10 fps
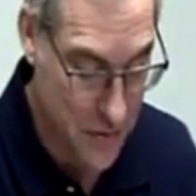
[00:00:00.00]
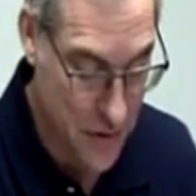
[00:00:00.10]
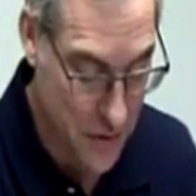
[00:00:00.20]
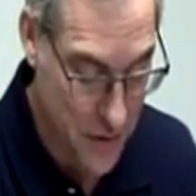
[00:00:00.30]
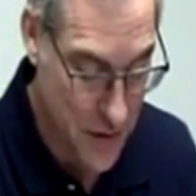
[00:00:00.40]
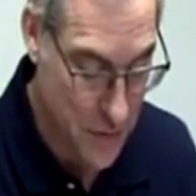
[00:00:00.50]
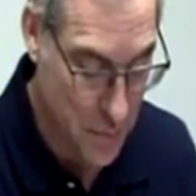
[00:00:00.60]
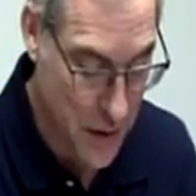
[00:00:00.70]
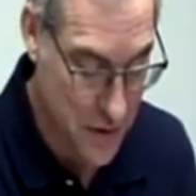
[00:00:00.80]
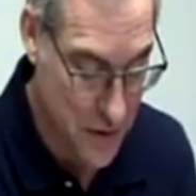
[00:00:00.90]
said he
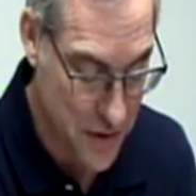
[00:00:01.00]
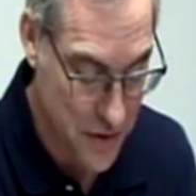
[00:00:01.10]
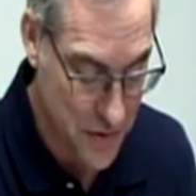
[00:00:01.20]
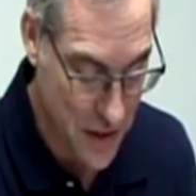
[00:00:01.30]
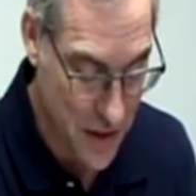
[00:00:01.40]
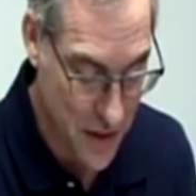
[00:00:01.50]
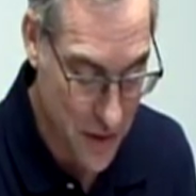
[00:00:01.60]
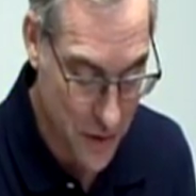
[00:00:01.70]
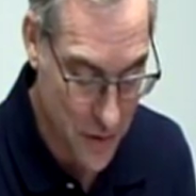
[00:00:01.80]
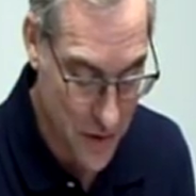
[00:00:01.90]
basically is saying
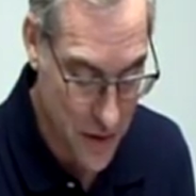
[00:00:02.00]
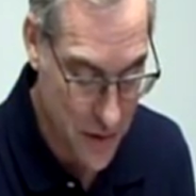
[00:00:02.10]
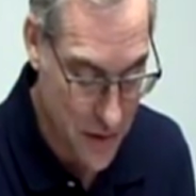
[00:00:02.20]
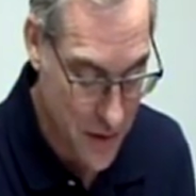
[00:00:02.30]
here that